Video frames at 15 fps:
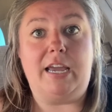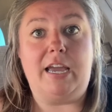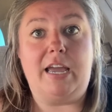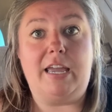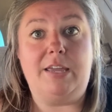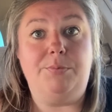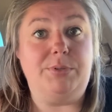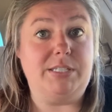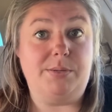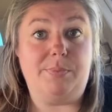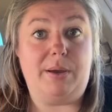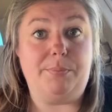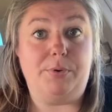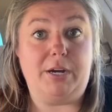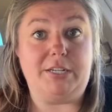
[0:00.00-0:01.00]
it was in
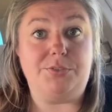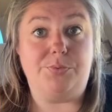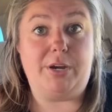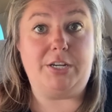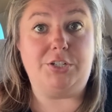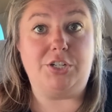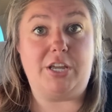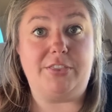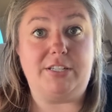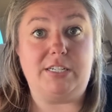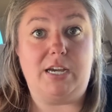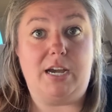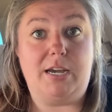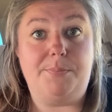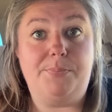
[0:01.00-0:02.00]
my price range at the
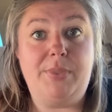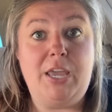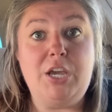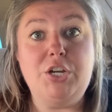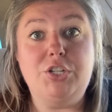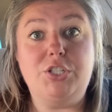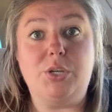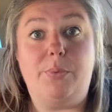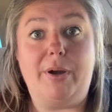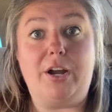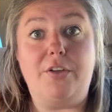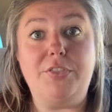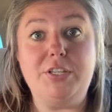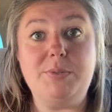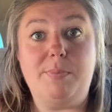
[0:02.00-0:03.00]
time. So I
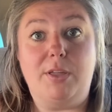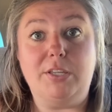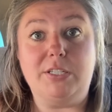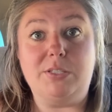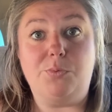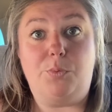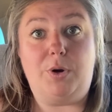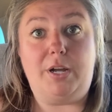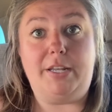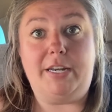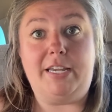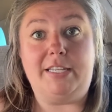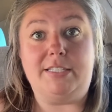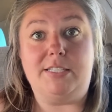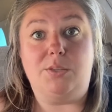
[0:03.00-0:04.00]
got the smallest one.
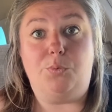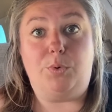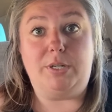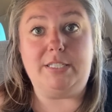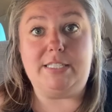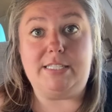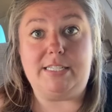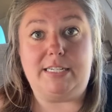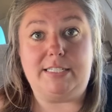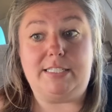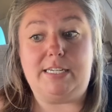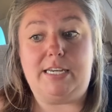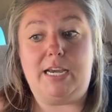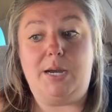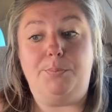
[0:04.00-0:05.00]
It's the
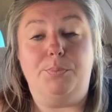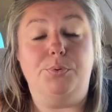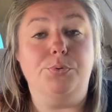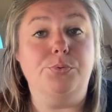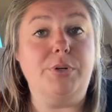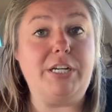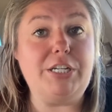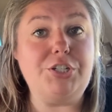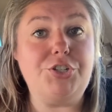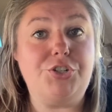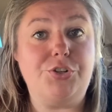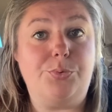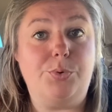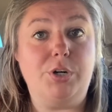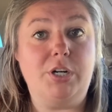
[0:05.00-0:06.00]
160. I'm pretty
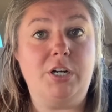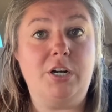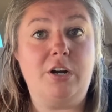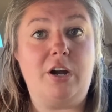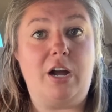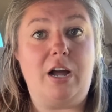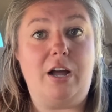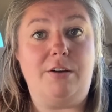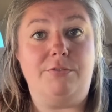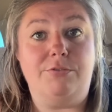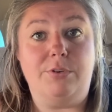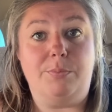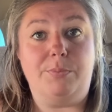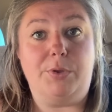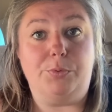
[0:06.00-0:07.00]
sure
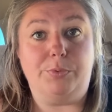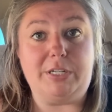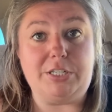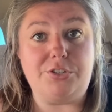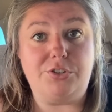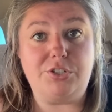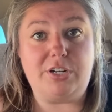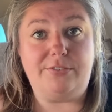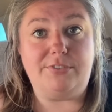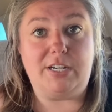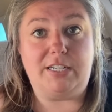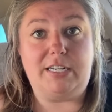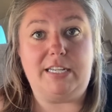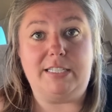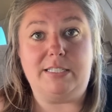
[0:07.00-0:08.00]
from the research I've
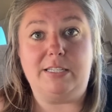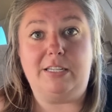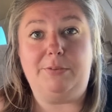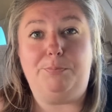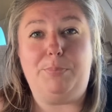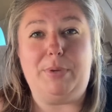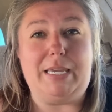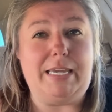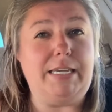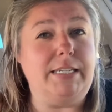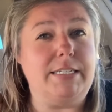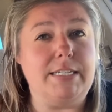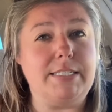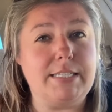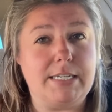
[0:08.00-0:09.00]
done, it's being
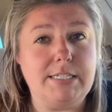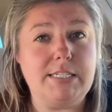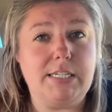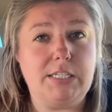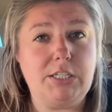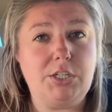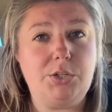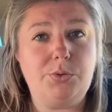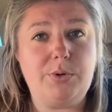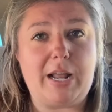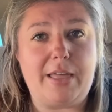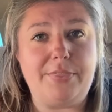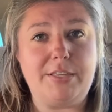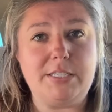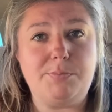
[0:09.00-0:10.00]
discontinued
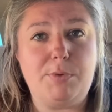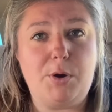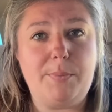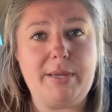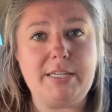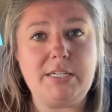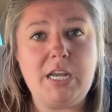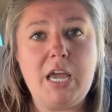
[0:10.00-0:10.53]
at this moment.